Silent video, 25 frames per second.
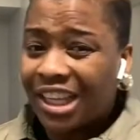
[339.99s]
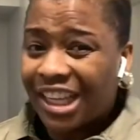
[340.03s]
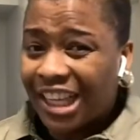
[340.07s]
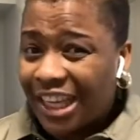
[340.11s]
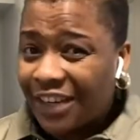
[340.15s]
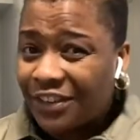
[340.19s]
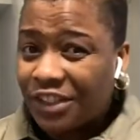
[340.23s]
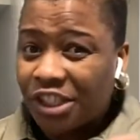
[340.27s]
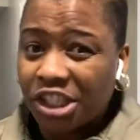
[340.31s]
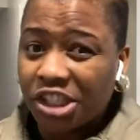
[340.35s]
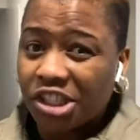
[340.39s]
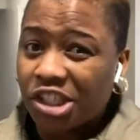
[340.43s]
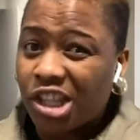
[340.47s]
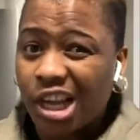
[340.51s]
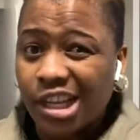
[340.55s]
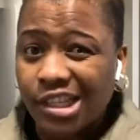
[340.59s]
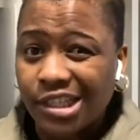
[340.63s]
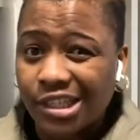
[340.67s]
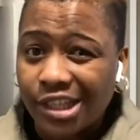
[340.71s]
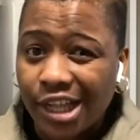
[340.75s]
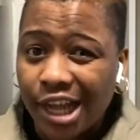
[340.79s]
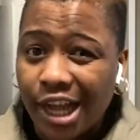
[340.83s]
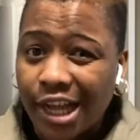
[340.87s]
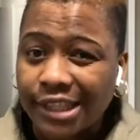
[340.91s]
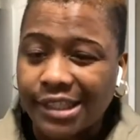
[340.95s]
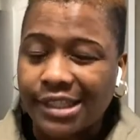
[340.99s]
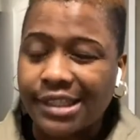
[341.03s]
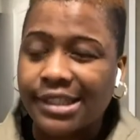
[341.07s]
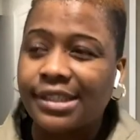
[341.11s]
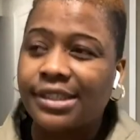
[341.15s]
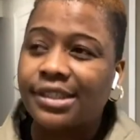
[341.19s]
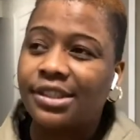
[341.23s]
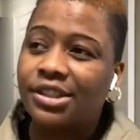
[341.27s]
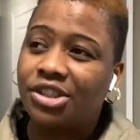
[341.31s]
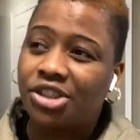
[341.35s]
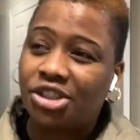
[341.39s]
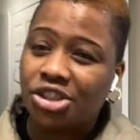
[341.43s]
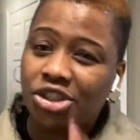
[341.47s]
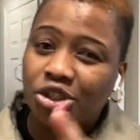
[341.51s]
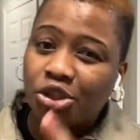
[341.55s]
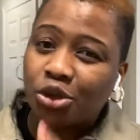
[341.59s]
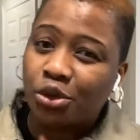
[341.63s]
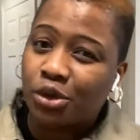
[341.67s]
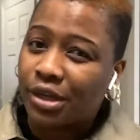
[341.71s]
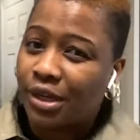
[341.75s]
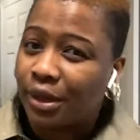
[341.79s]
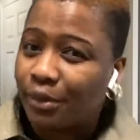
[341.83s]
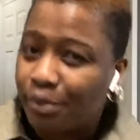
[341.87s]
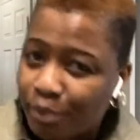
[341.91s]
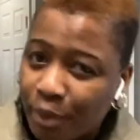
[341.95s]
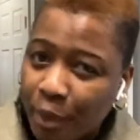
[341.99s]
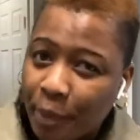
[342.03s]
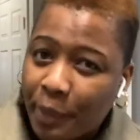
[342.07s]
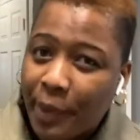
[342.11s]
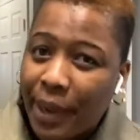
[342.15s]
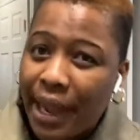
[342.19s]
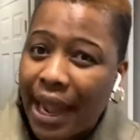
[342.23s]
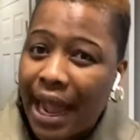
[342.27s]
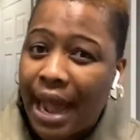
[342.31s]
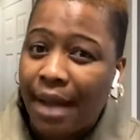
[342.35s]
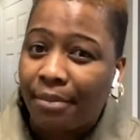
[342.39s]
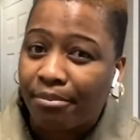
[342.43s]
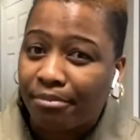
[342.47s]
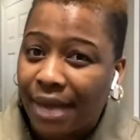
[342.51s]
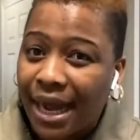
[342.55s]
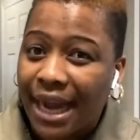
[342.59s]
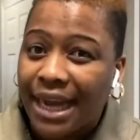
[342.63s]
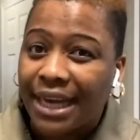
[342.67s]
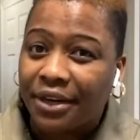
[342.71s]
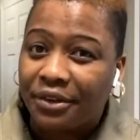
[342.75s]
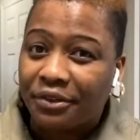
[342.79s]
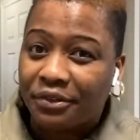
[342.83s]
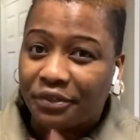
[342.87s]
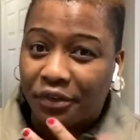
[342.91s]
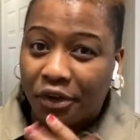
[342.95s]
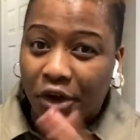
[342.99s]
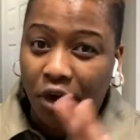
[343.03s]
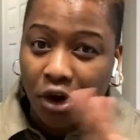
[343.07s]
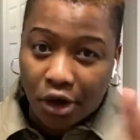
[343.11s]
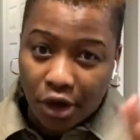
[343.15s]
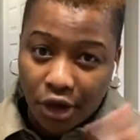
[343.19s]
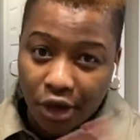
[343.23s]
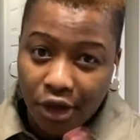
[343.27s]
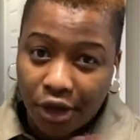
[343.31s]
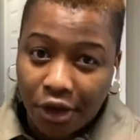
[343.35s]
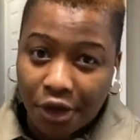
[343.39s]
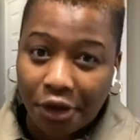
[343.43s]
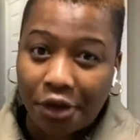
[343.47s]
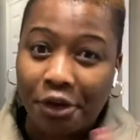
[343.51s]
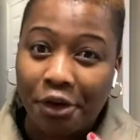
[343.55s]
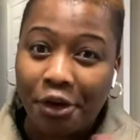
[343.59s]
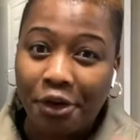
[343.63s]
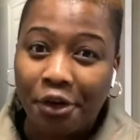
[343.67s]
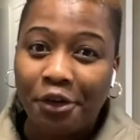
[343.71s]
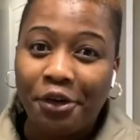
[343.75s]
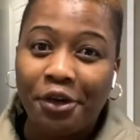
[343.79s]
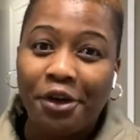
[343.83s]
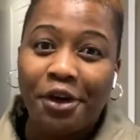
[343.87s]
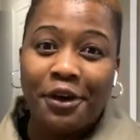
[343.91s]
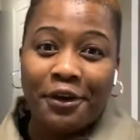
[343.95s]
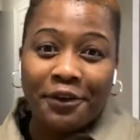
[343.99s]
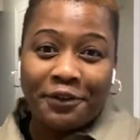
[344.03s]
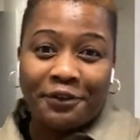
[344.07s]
If she does not, she should prepare her mind for her